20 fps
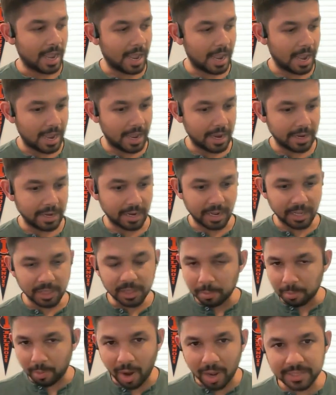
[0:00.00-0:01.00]
and in the
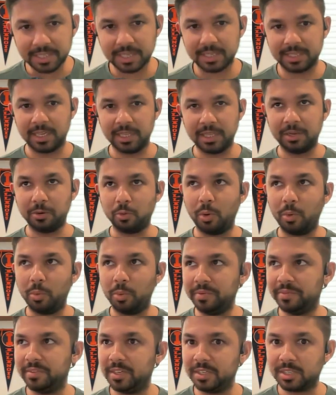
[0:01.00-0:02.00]
process i think what
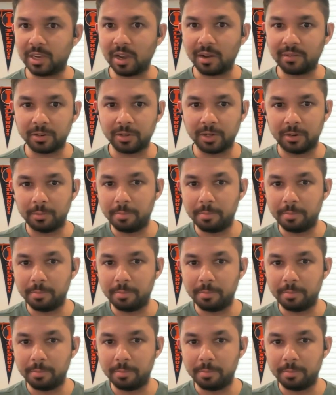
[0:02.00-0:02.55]
we've discovered are